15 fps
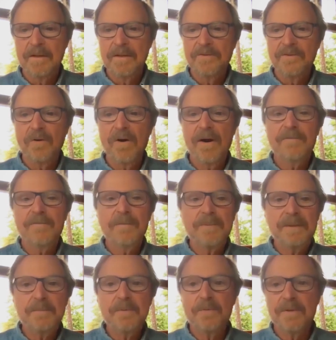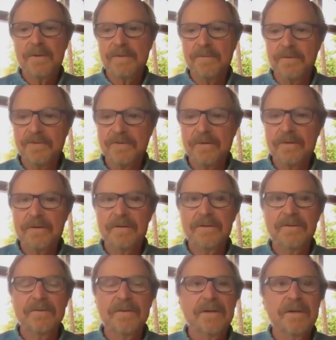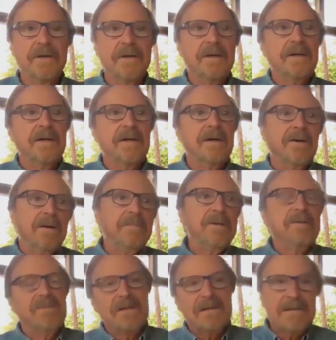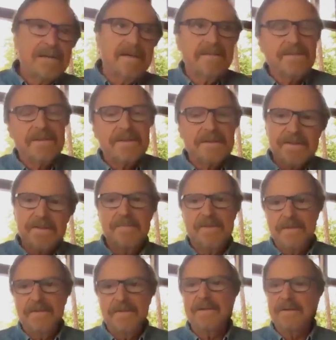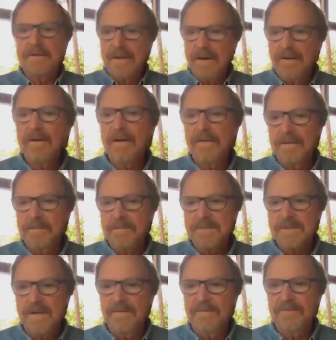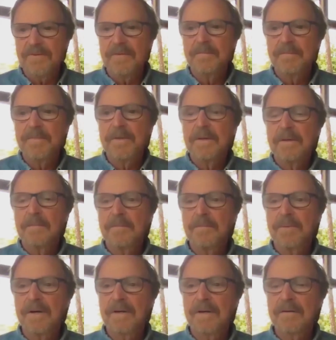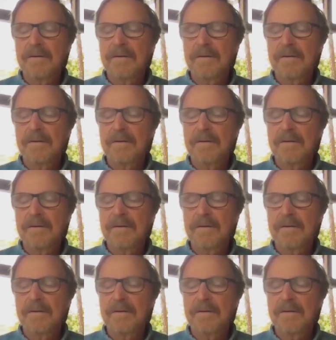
So often people, when they're first learning this, think, oh, I'm never going to get this, and they get down on themselves. But